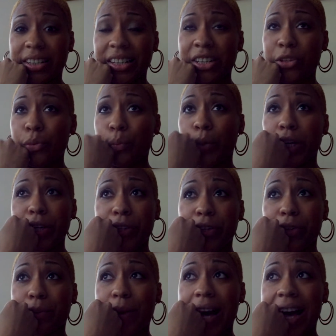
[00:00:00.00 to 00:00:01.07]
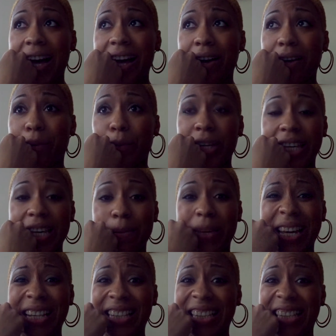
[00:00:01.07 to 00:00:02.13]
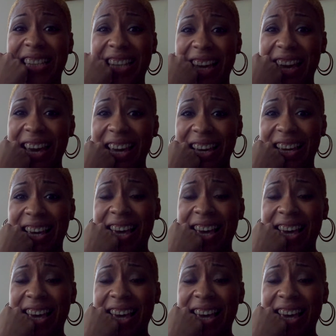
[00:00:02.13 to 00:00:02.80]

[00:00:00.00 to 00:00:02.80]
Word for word: You wonder why we keep getting sick.